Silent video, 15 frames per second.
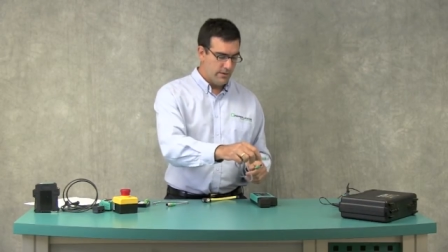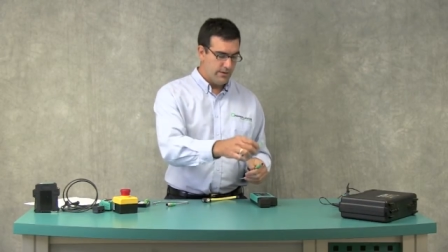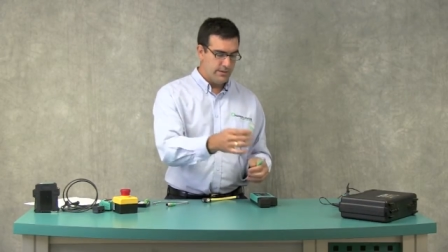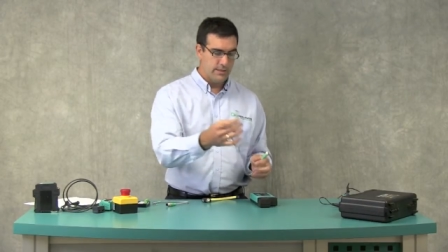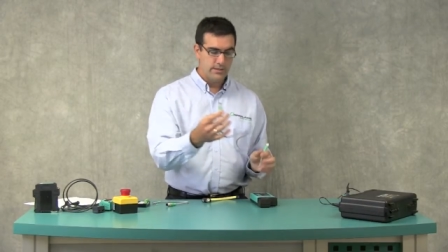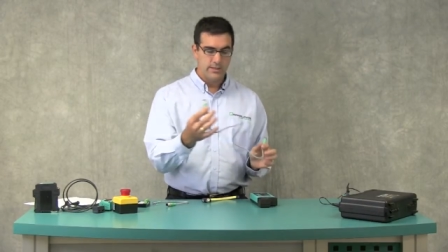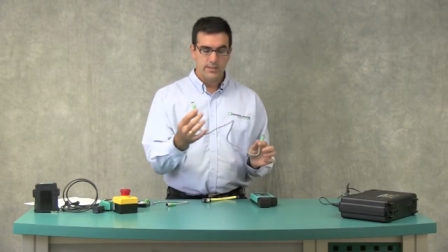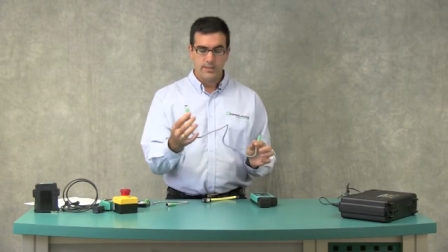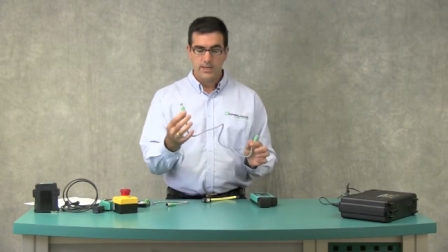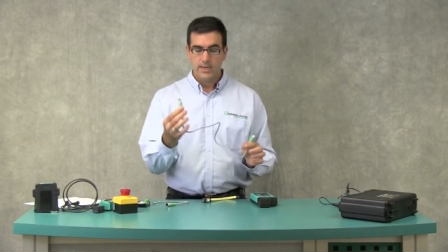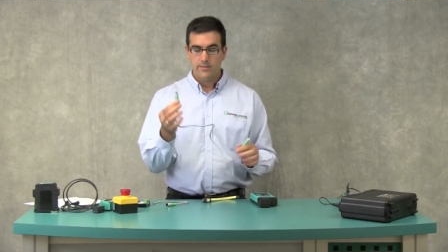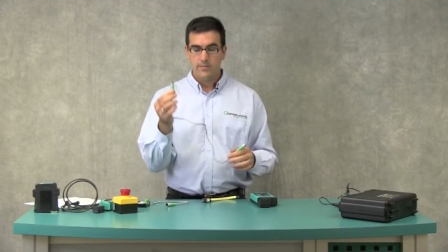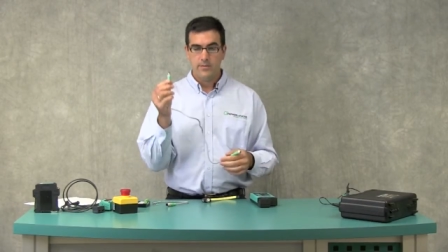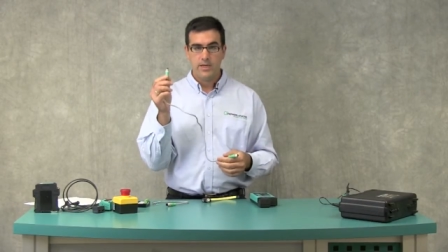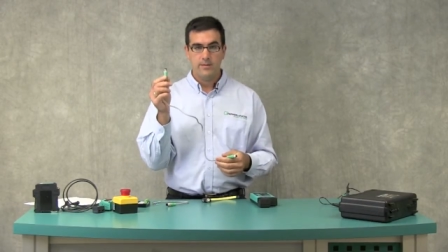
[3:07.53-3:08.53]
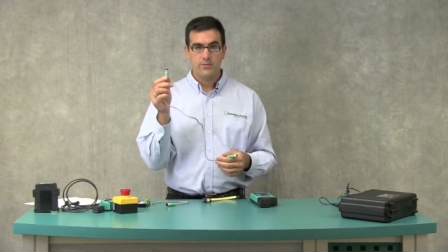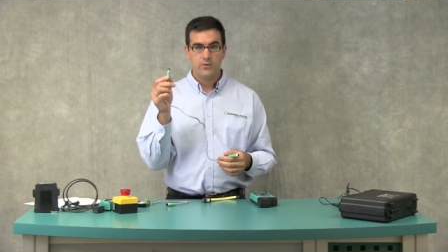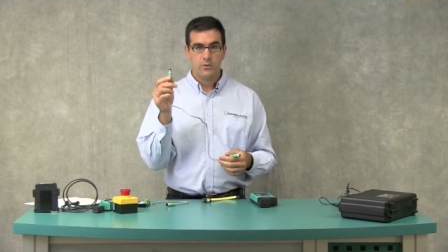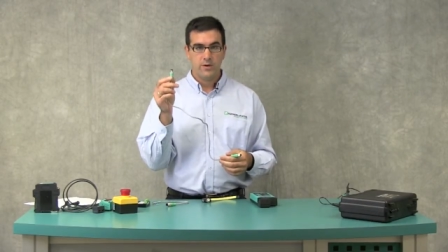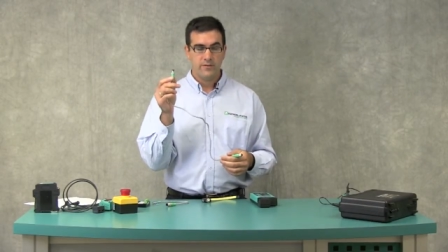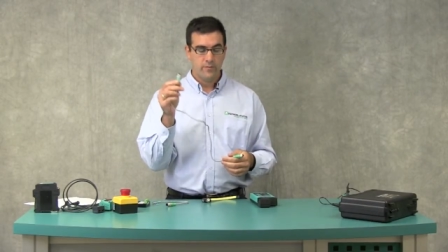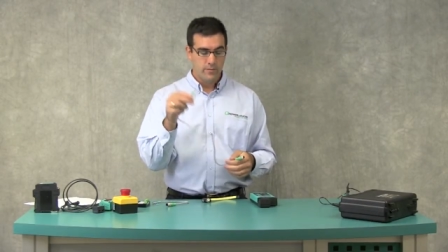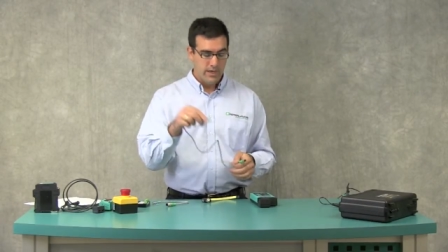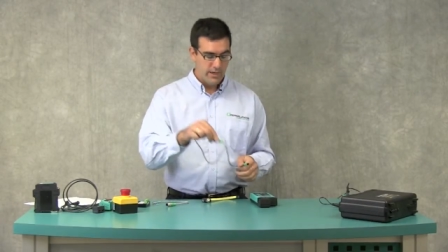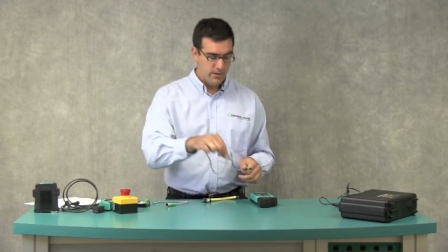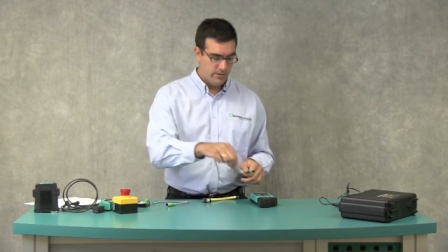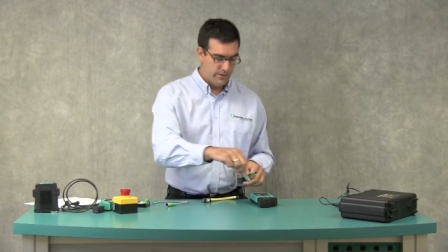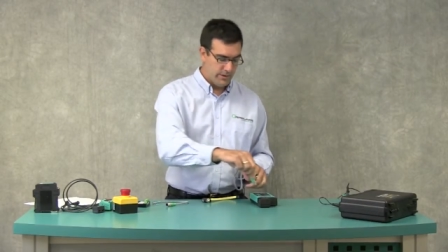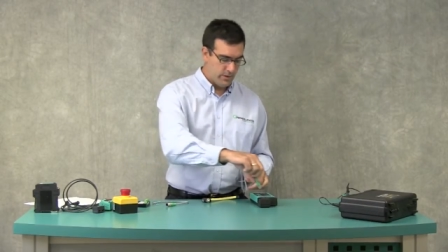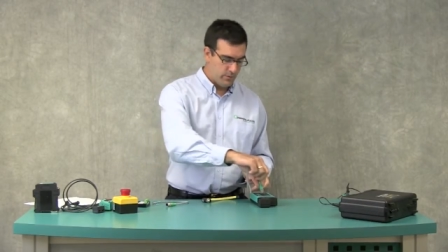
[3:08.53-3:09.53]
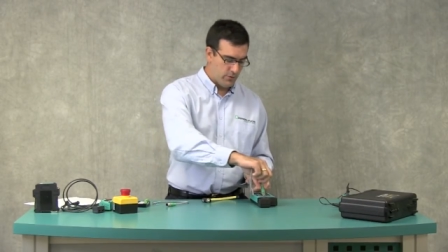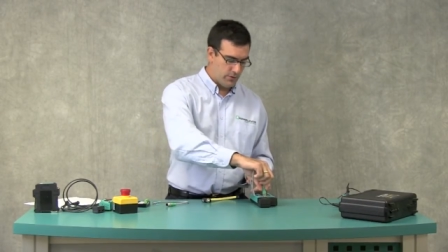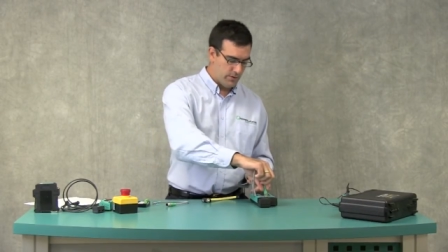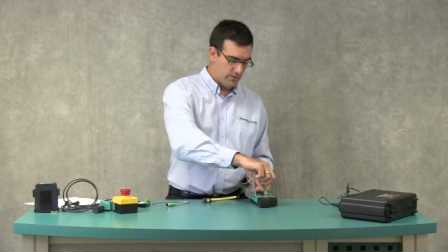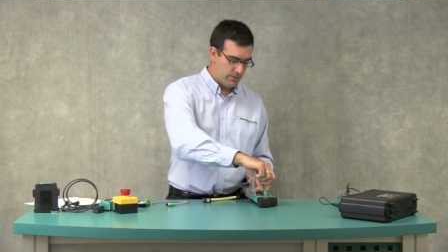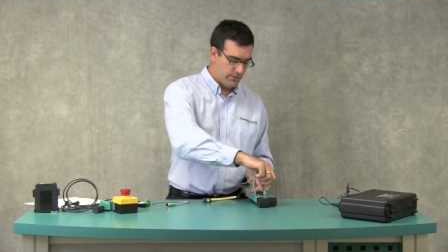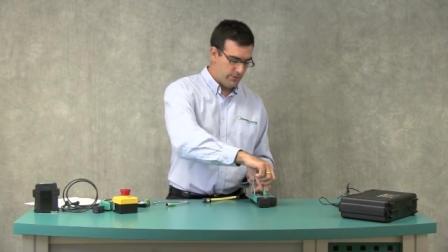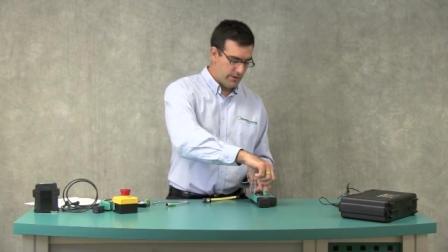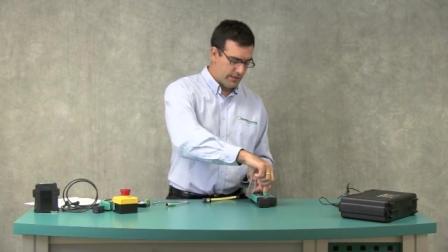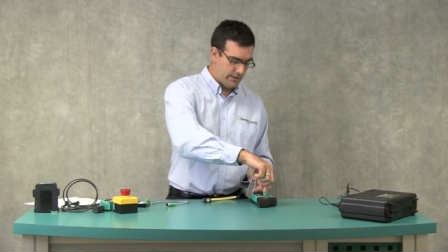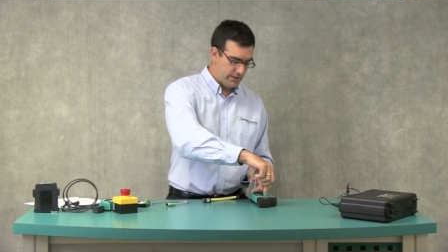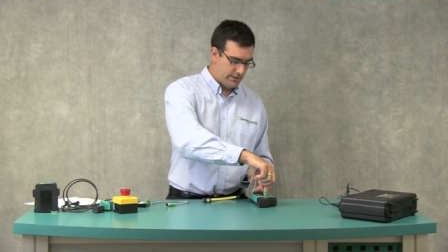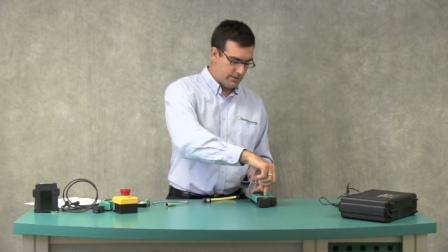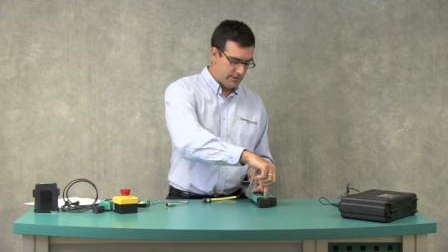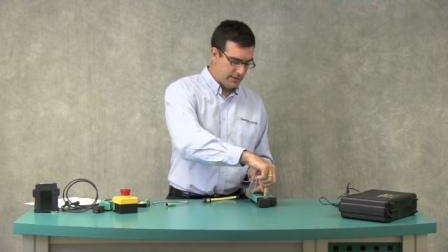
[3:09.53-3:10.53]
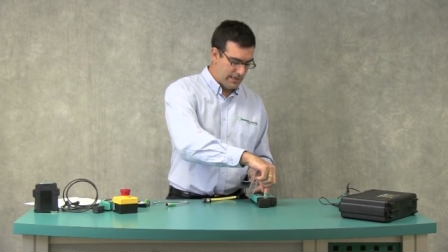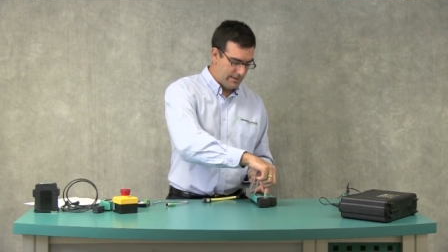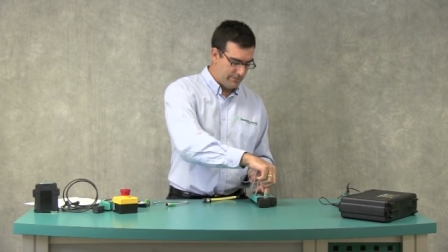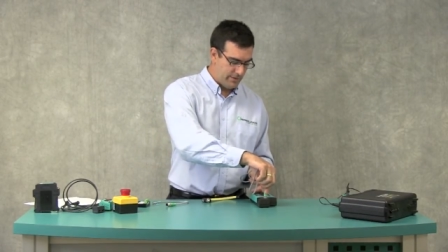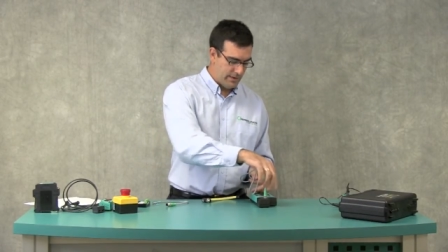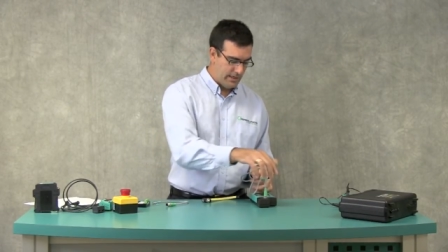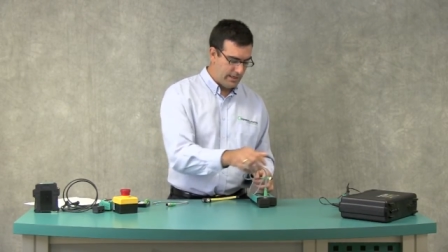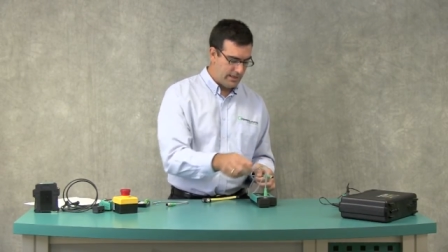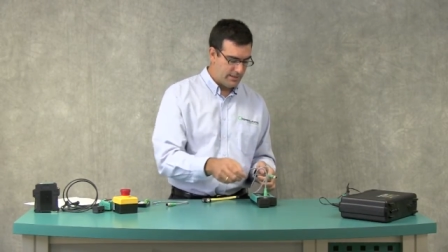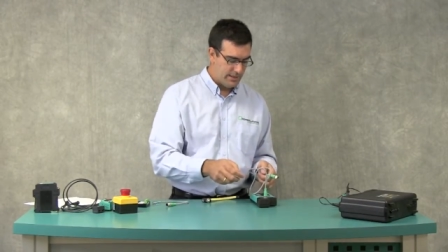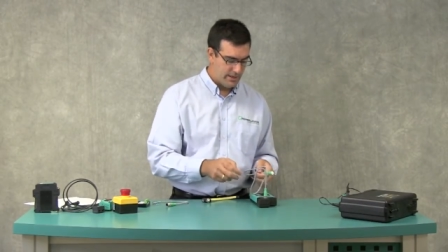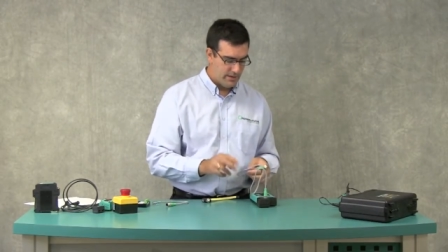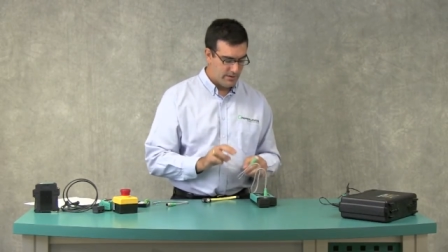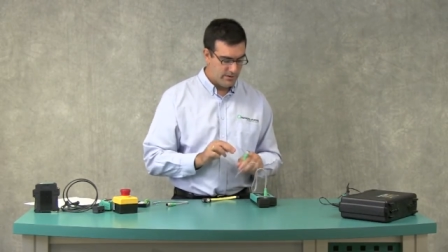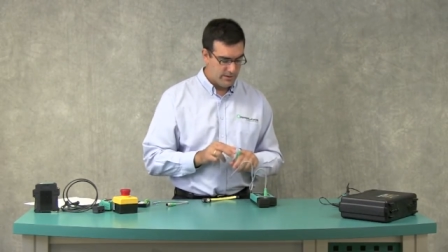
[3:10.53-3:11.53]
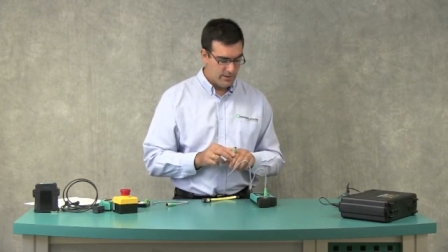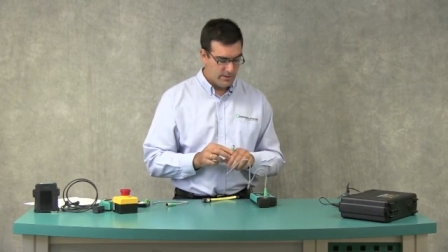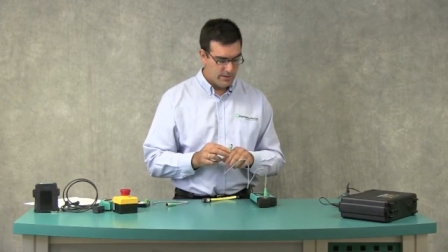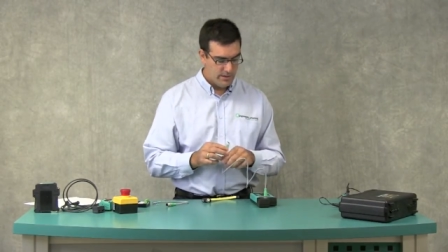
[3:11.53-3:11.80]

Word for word: This is the same M12 male that you'll put directly in the top of the handheld.